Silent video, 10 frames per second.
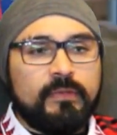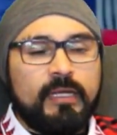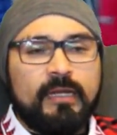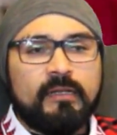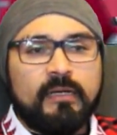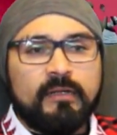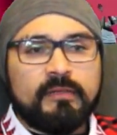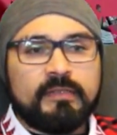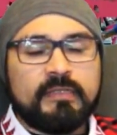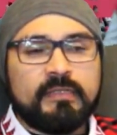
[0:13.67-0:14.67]
We had a lot
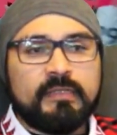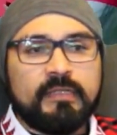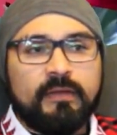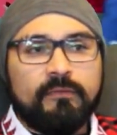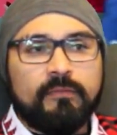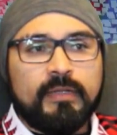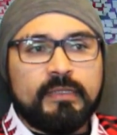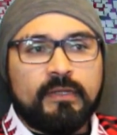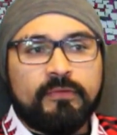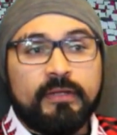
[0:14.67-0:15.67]
of silly
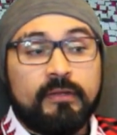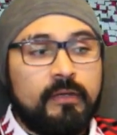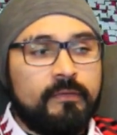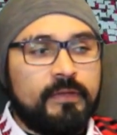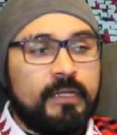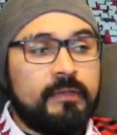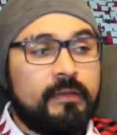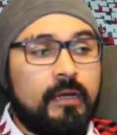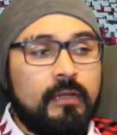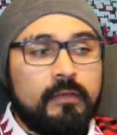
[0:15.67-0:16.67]
giveaways that created a lot of it,
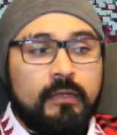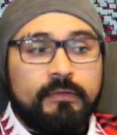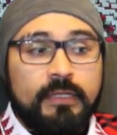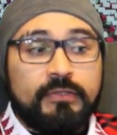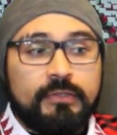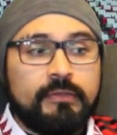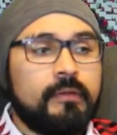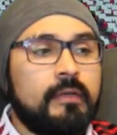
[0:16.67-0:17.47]
uh, a lot of danger.